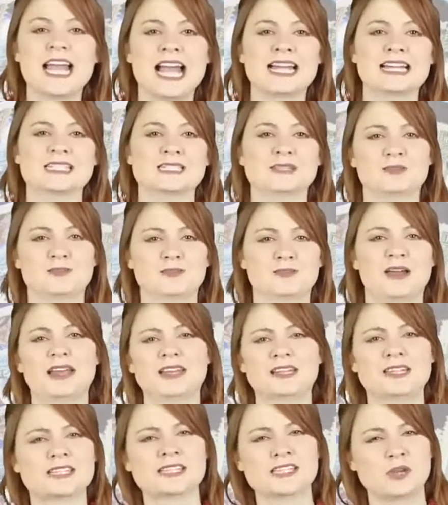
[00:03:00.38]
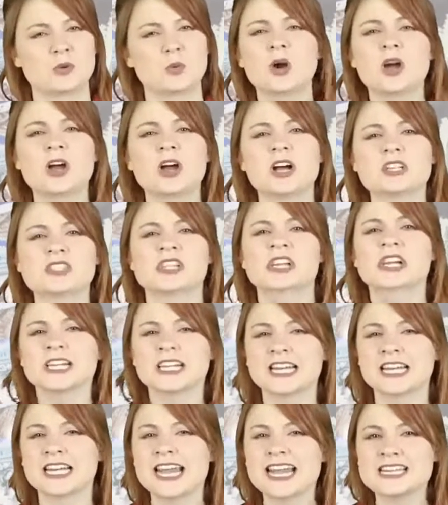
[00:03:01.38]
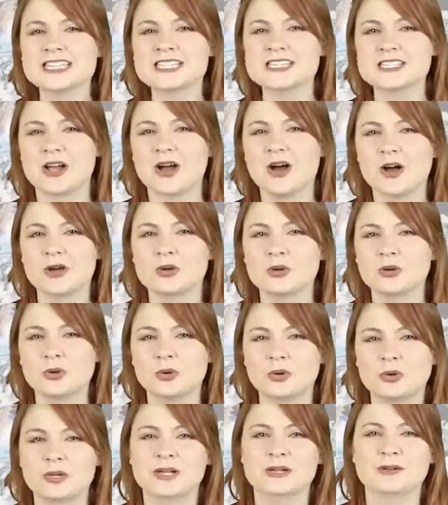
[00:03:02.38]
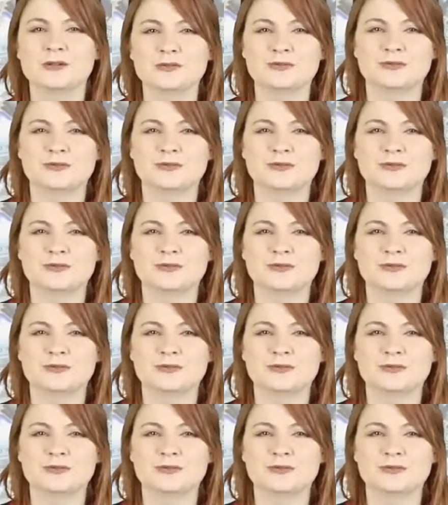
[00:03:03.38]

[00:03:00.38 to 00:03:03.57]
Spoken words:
has a fancy word. Collectors are called